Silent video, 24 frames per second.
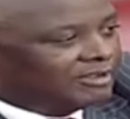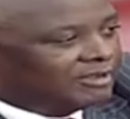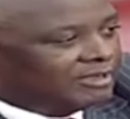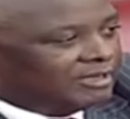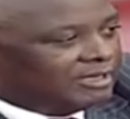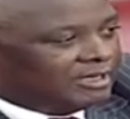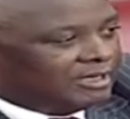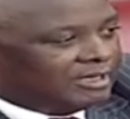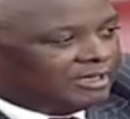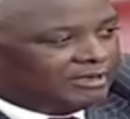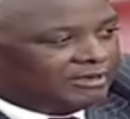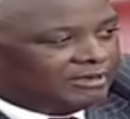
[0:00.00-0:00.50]

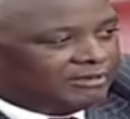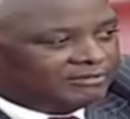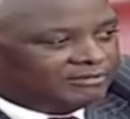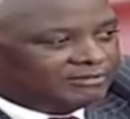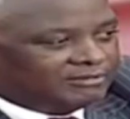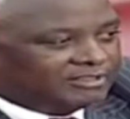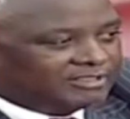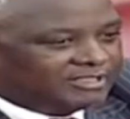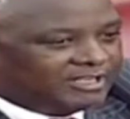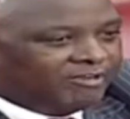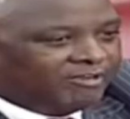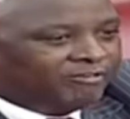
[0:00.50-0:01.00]
uh,
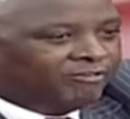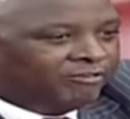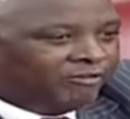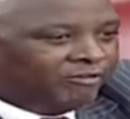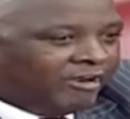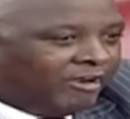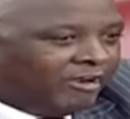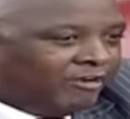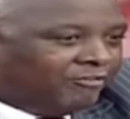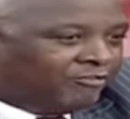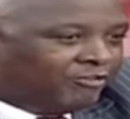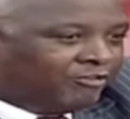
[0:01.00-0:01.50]
save
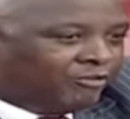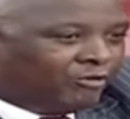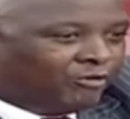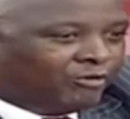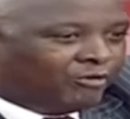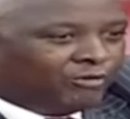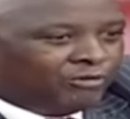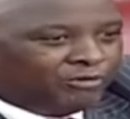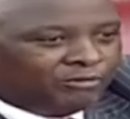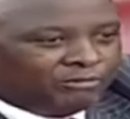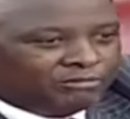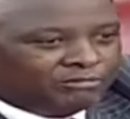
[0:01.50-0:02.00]
for a
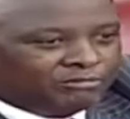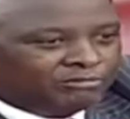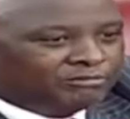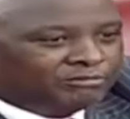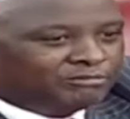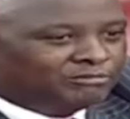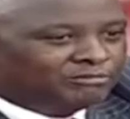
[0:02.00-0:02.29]
few